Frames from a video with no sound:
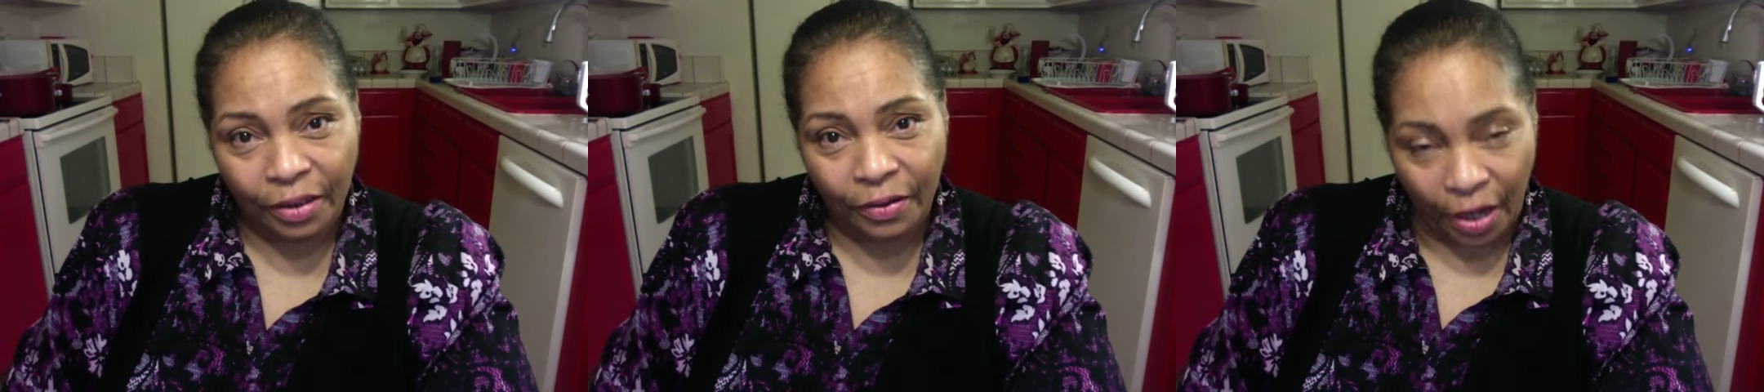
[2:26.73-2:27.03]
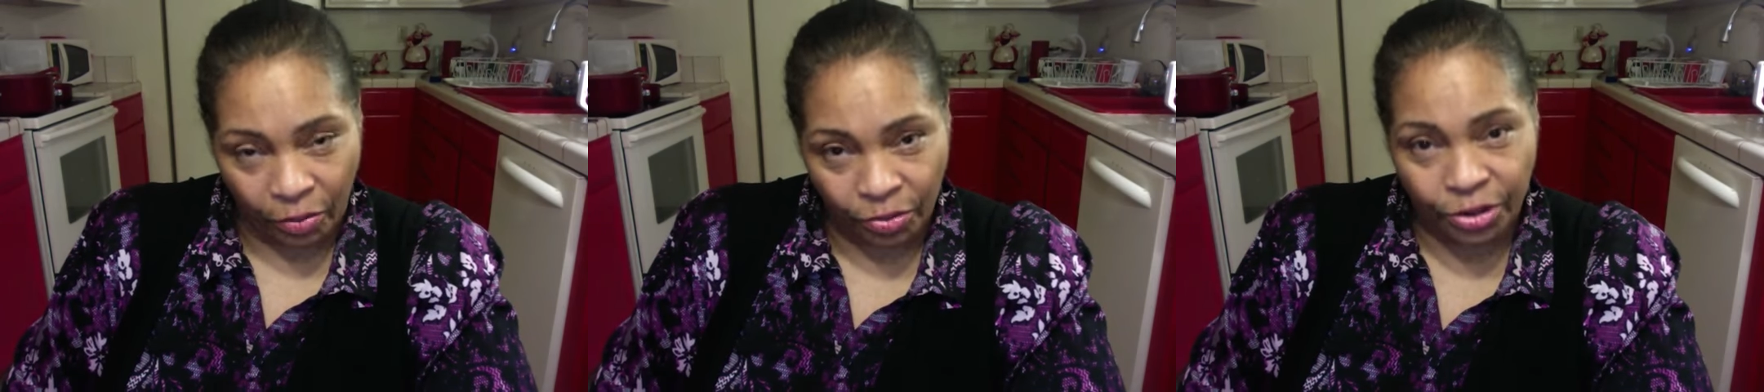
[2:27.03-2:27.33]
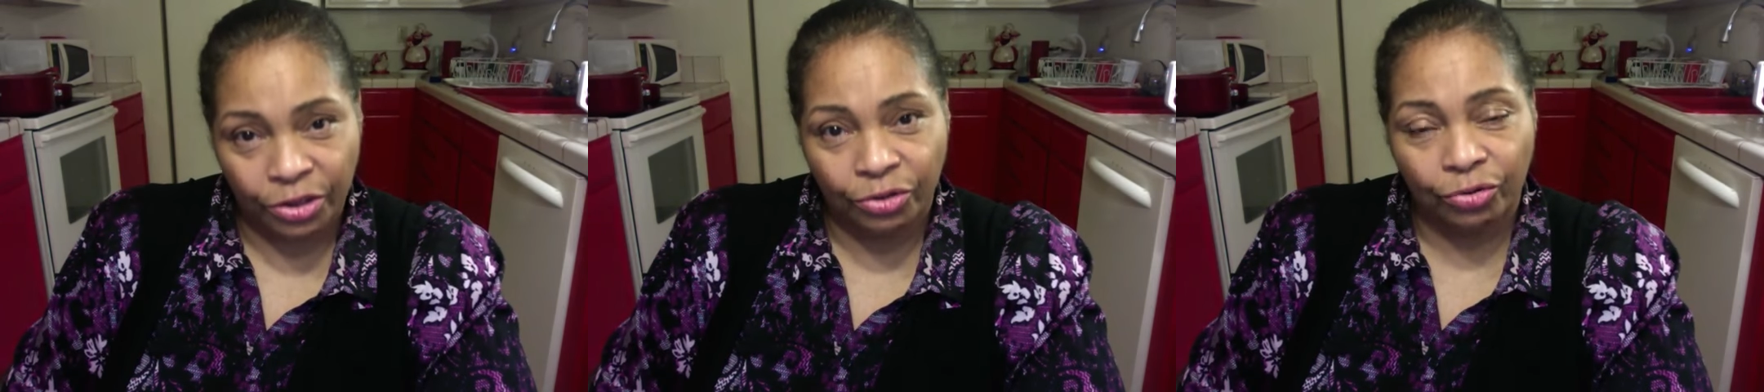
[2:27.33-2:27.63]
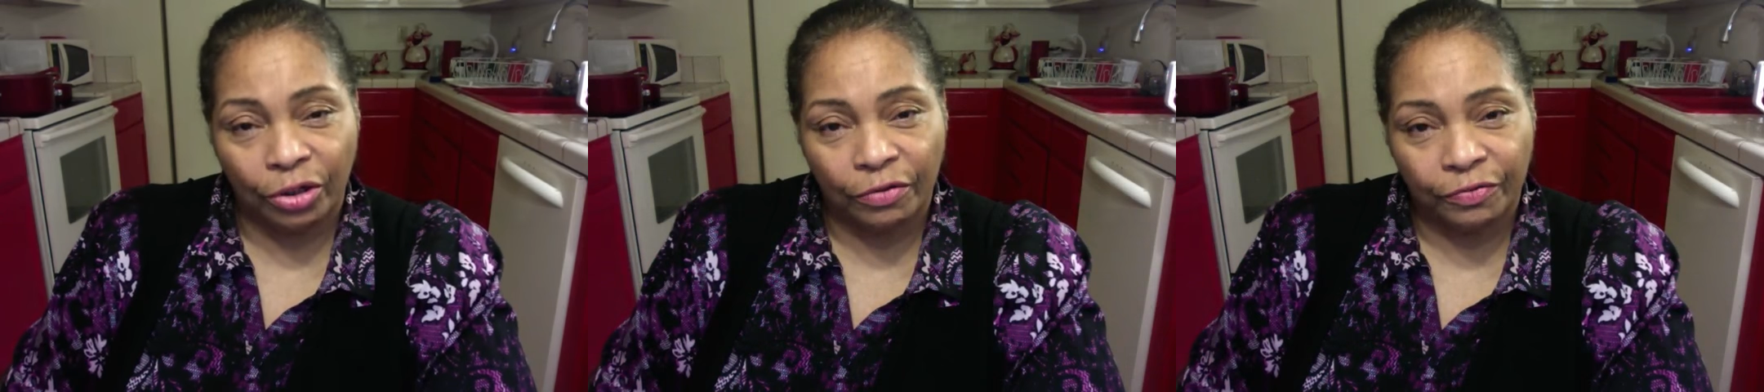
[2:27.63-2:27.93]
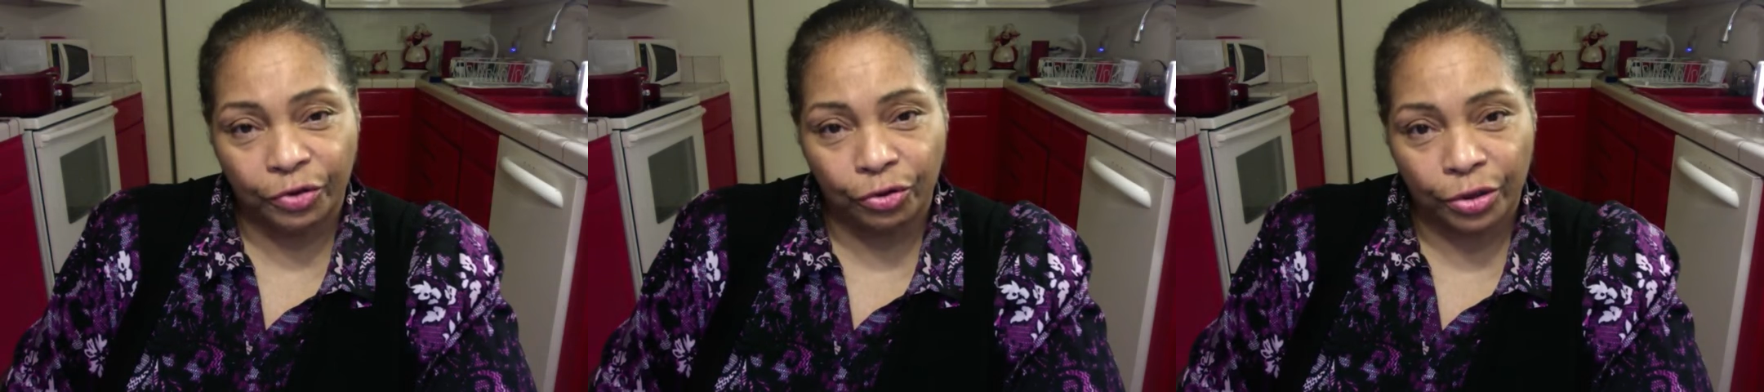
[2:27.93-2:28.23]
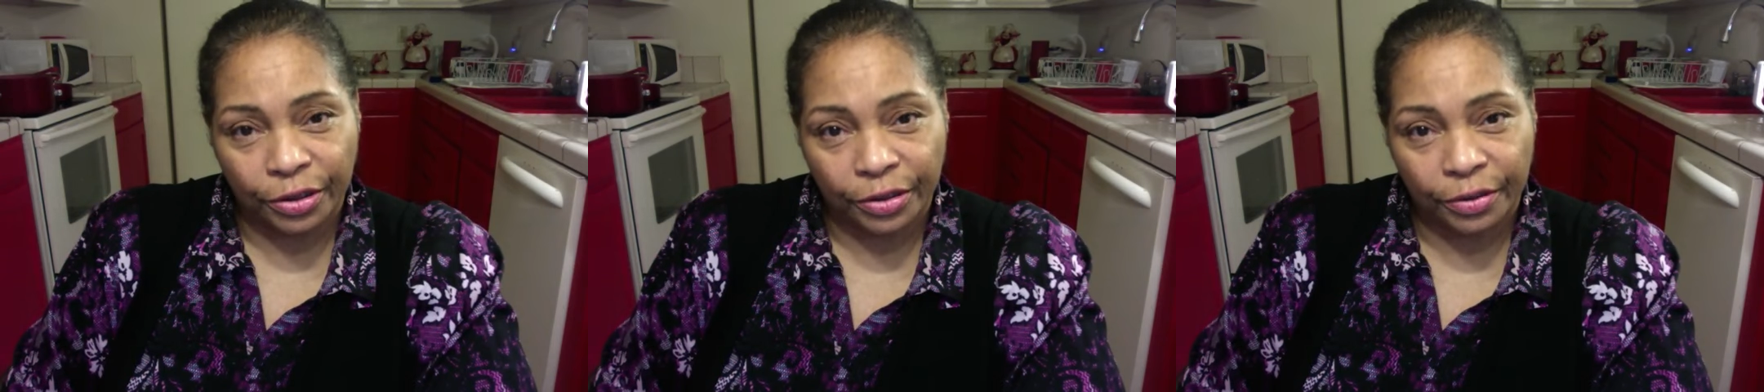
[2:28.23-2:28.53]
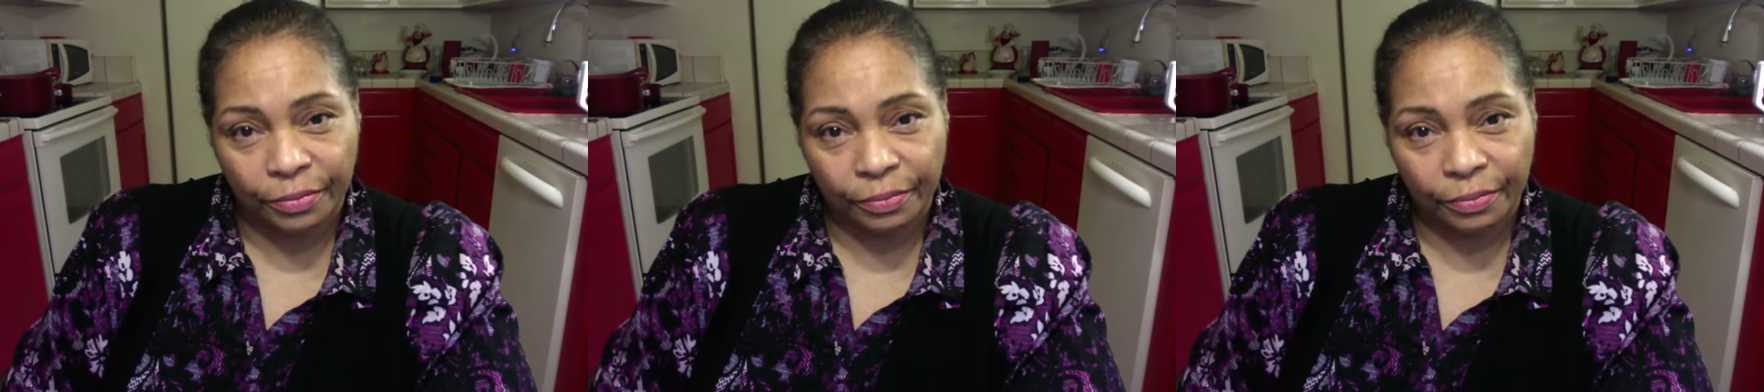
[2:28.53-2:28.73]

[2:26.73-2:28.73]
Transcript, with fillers: That was his drug of choice.